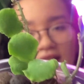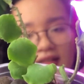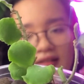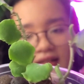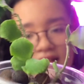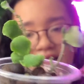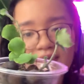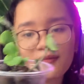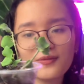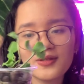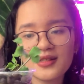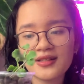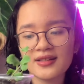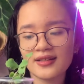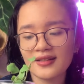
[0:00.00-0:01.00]

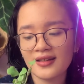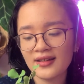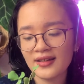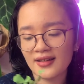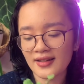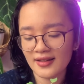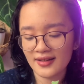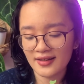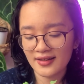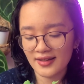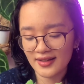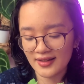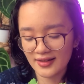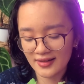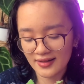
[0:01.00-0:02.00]
leaves,
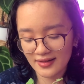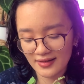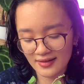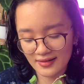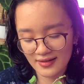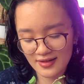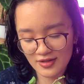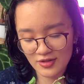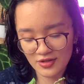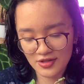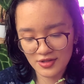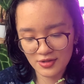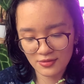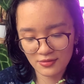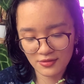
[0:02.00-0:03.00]
and it's
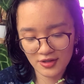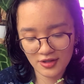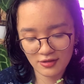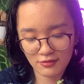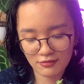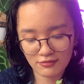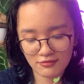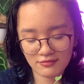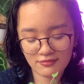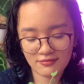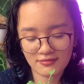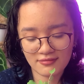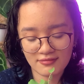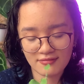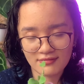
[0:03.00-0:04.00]
just so cute.
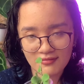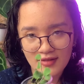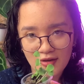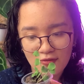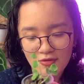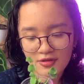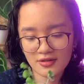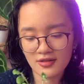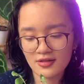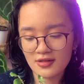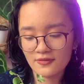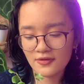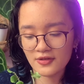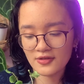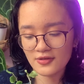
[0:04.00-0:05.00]
I wanted this
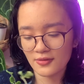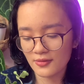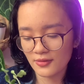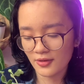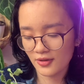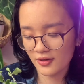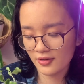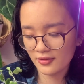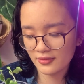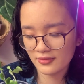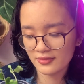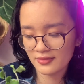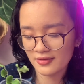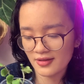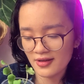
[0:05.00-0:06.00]
for so long,
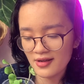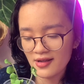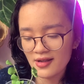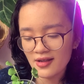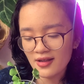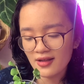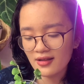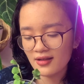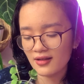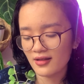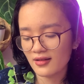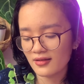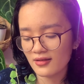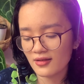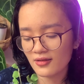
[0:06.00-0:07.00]

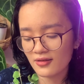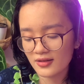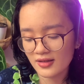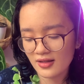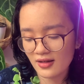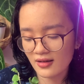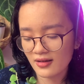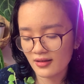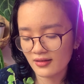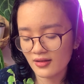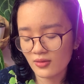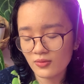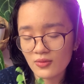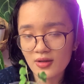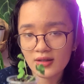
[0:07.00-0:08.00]
and yeah, I
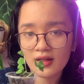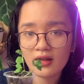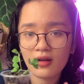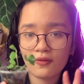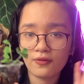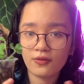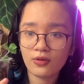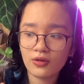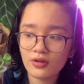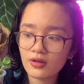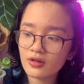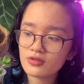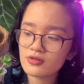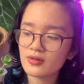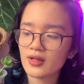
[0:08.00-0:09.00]
did want like a
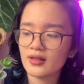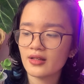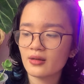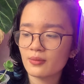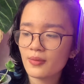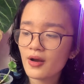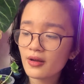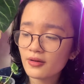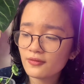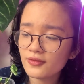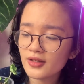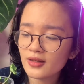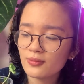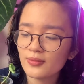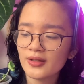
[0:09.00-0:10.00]
fuller trailing pot of
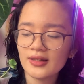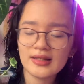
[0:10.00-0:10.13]
it, but